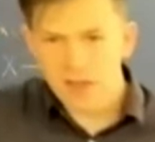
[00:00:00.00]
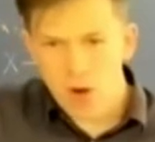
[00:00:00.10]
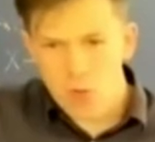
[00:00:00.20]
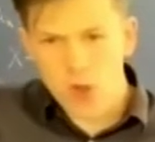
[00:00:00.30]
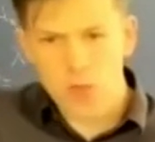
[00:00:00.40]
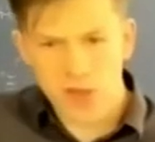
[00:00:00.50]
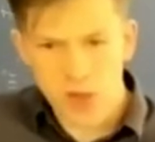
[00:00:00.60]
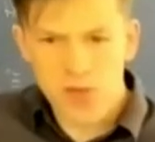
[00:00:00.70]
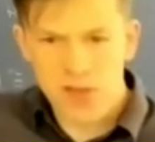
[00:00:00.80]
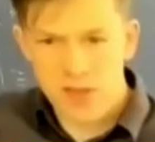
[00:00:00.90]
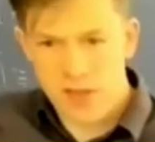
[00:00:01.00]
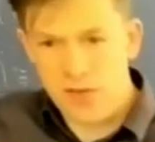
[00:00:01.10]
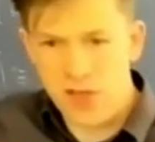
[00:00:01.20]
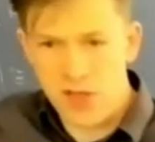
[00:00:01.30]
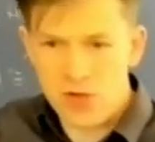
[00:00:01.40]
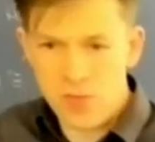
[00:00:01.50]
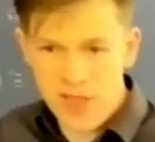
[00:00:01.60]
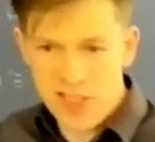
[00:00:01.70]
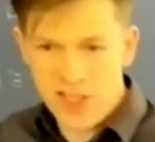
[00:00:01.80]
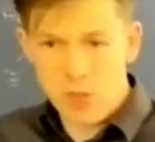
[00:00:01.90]
the homotopy groups of the Q
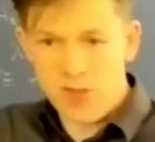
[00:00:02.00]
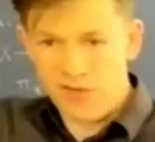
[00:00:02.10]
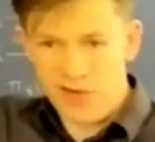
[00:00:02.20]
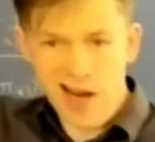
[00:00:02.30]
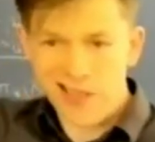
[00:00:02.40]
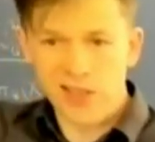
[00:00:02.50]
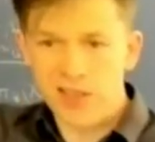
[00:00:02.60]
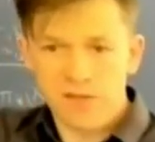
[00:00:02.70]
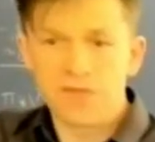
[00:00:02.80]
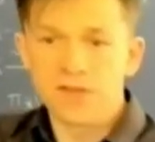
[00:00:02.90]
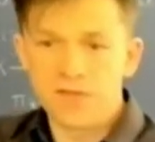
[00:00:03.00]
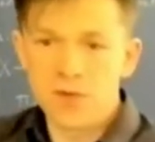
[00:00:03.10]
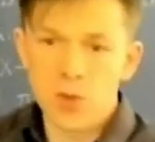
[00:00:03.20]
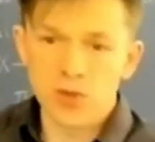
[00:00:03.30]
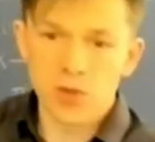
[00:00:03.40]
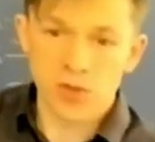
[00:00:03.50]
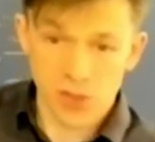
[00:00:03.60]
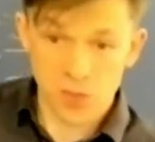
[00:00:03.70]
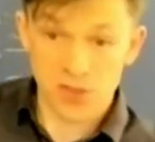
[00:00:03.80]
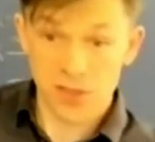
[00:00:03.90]
completion could be radically different from the homotopy
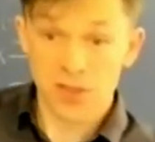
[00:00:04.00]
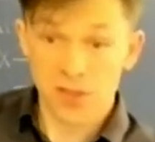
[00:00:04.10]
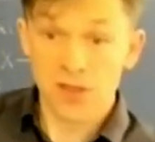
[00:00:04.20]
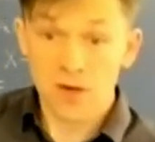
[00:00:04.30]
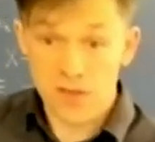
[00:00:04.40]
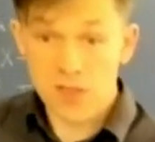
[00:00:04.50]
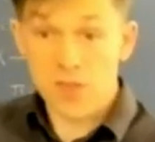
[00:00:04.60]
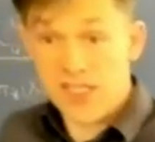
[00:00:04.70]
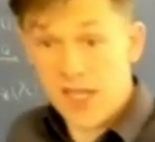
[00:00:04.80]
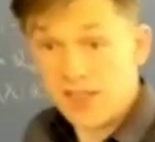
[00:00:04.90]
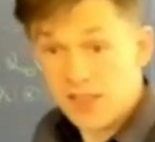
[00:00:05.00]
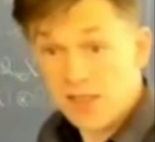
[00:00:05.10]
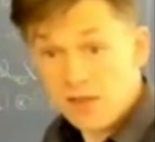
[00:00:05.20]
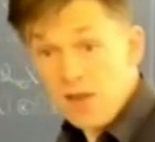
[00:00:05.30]
groups of the space X.